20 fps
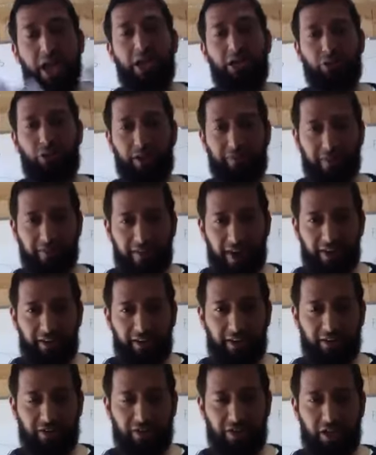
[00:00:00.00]
So if a
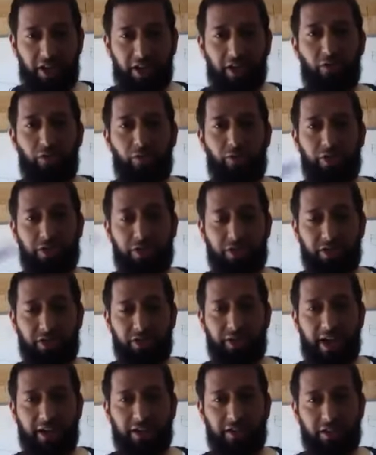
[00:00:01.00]
vector is there, you
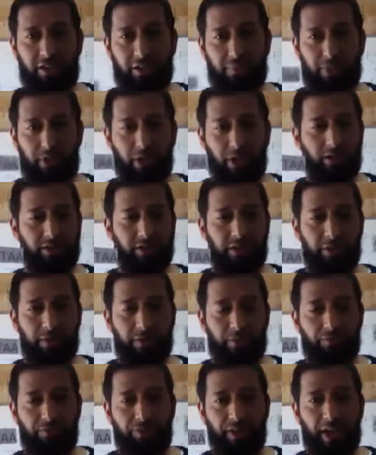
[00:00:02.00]
restriction digest it because,
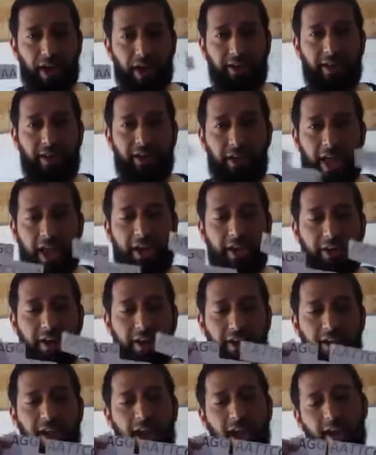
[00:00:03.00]
and then ligate
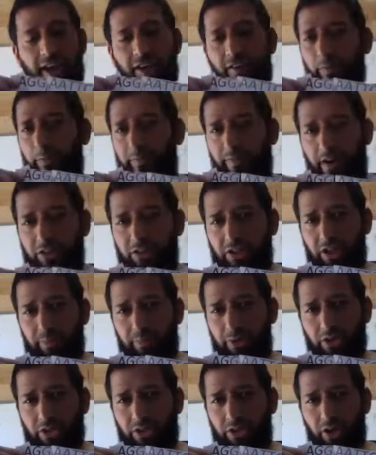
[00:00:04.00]
again it will be functional
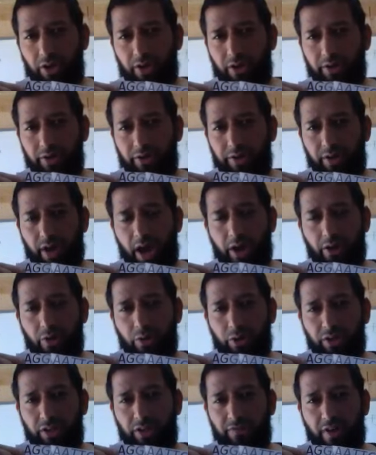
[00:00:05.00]
because you are
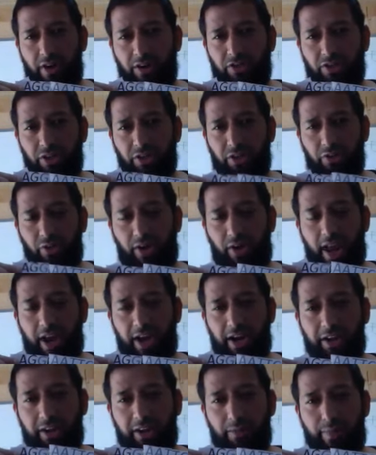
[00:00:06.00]
undoing the function. You are
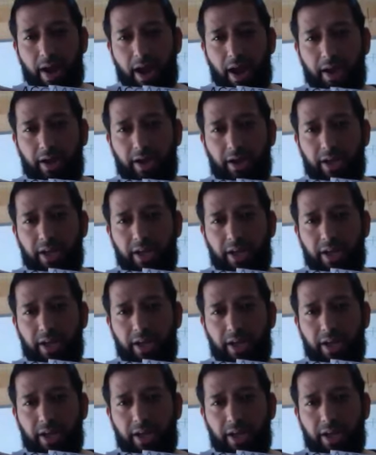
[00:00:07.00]
ligating it back.